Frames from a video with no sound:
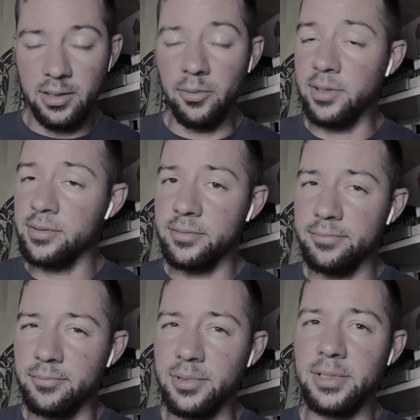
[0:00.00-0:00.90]
Anyways,
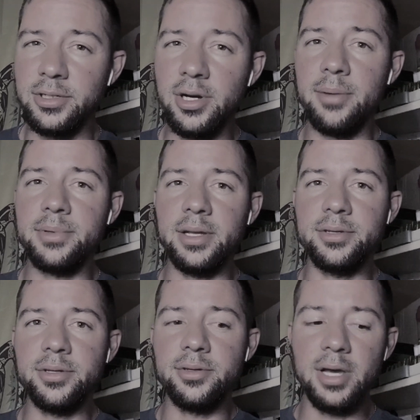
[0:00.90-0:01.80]
wanted to drop
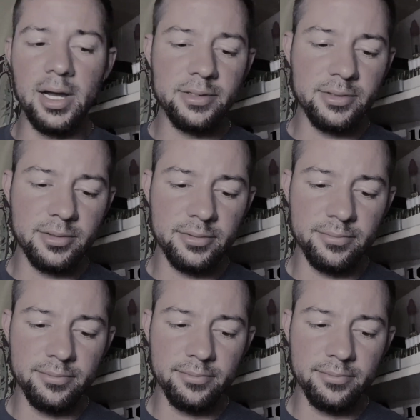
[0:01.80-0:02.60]
that to you guys.